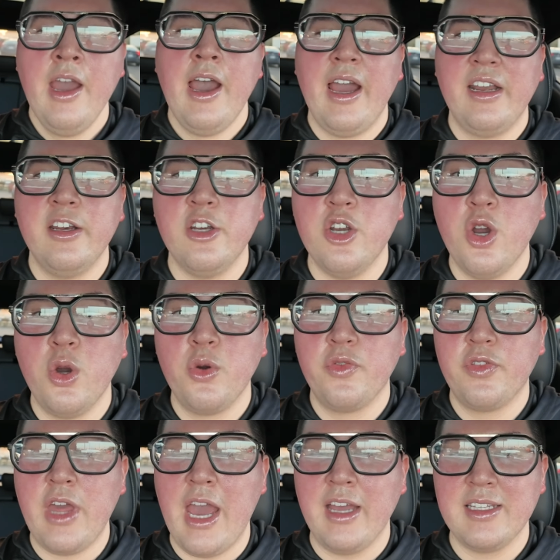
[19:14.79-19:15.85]
I didn't know
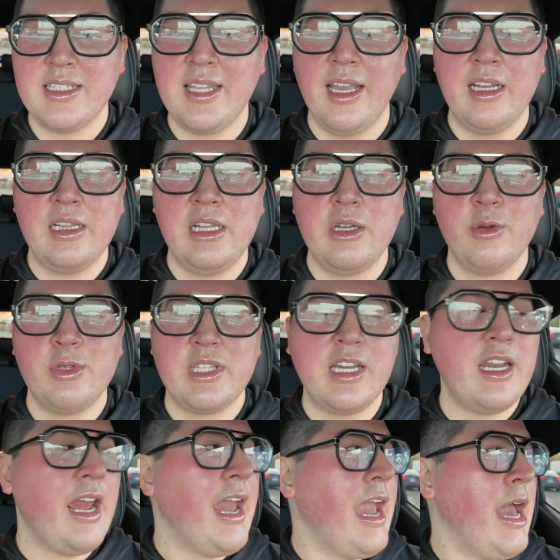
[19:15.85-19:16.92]
if that cycling was
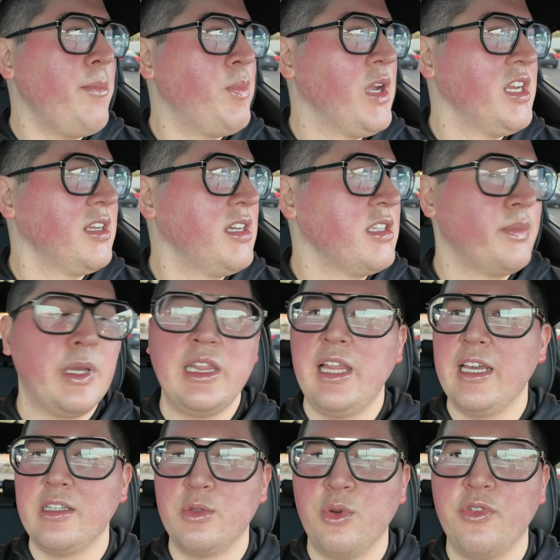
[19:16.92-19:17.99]
gonna happen because my
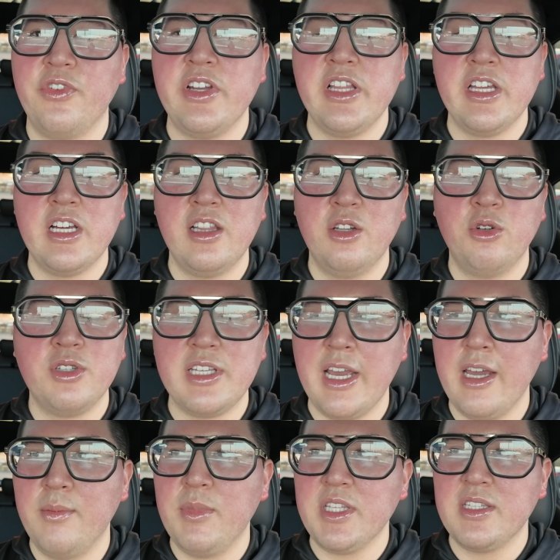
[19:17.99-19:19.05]
legs were feeling a little
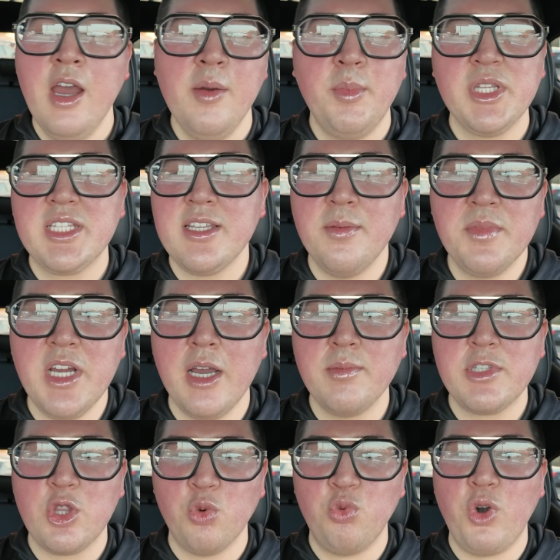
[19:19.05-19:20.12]
dead, but
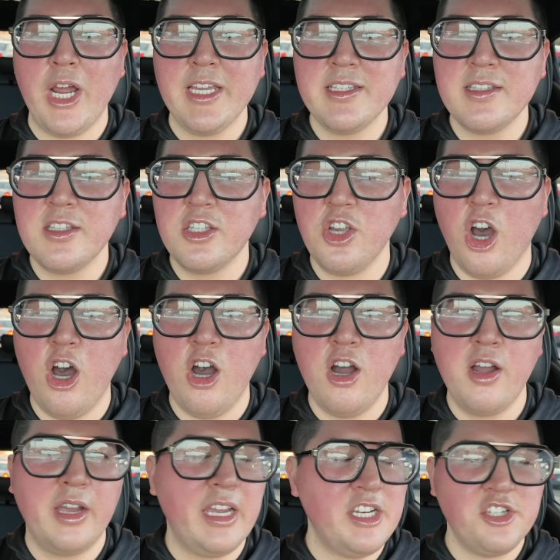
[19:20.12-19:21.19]
sometimes the right
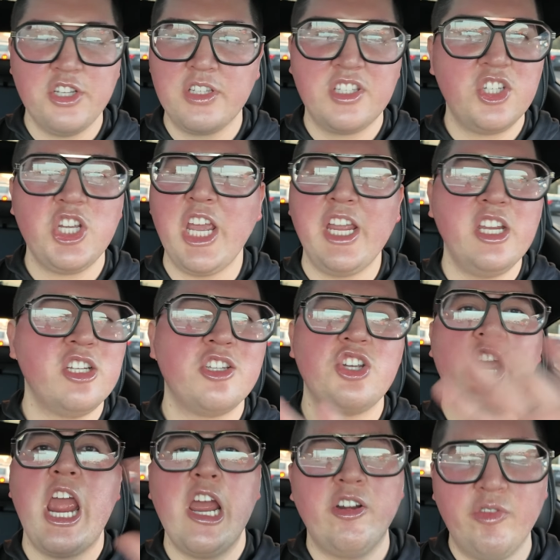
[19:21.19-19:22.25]
song can just change
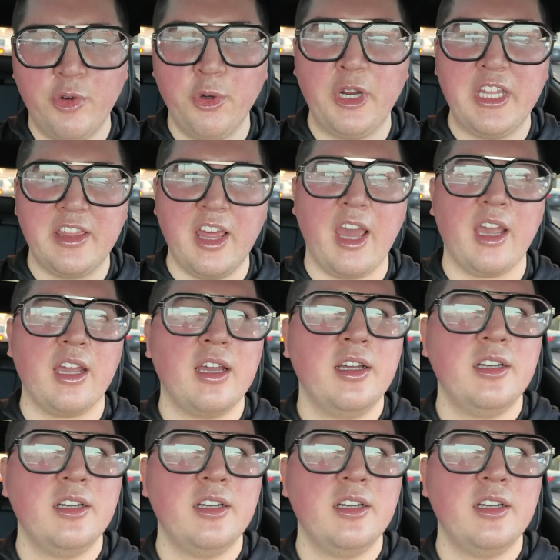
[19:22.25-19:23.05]
everything.